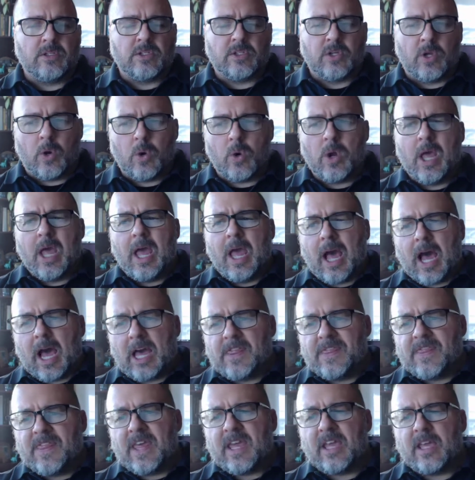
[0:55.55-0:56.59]
So I
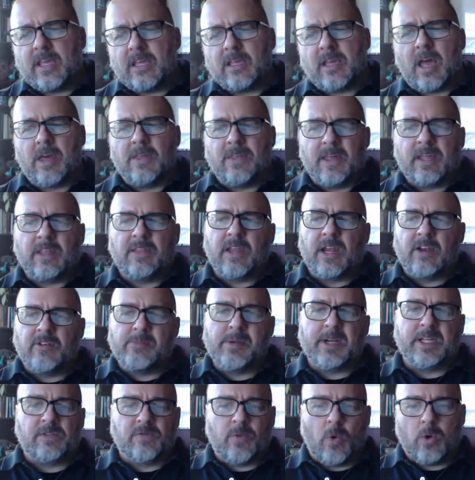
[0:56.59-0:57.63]
think that
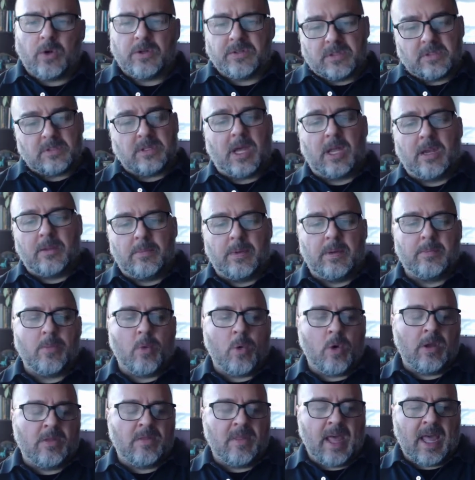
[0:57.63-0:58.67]
everybody's focus has kind of been
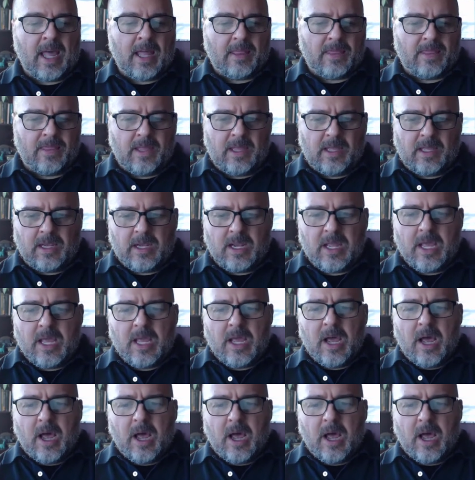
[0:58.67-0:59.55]
more on that than